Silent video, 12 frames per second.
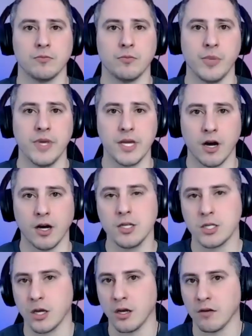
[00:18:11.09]
because
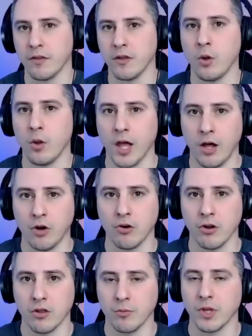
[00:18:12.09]
of the whole algorithm.